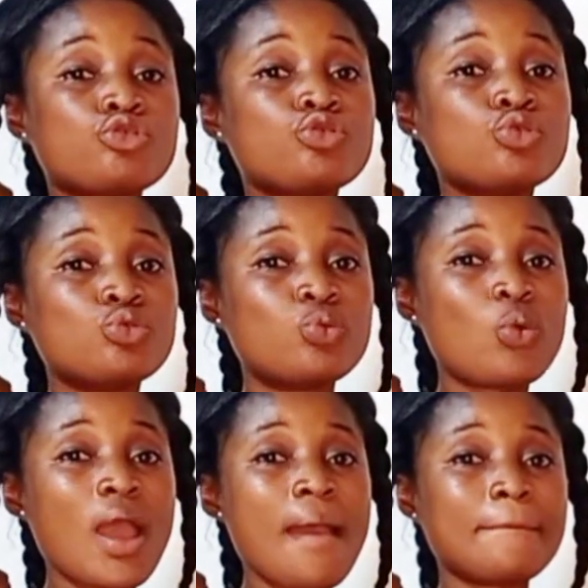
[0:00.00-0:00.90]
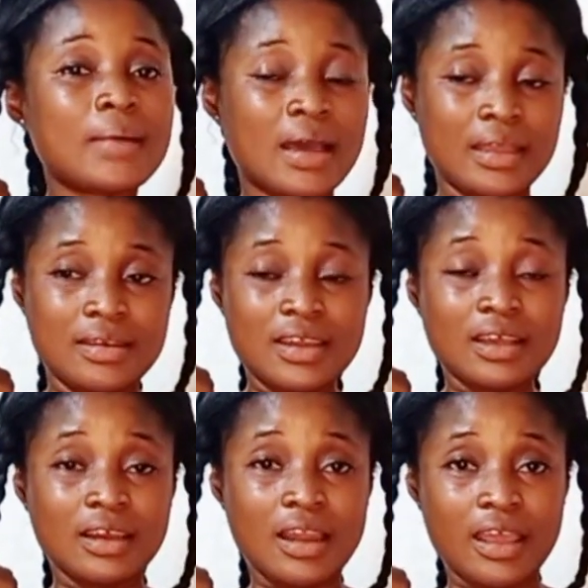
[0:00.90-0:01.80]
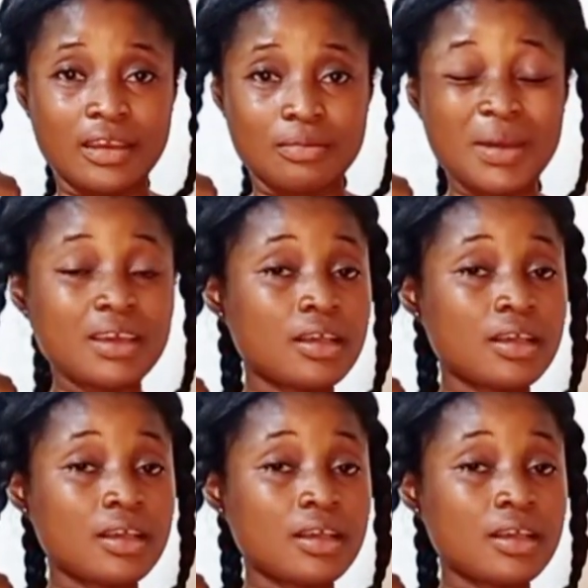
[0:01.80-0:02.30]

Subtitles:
to where my neckline, my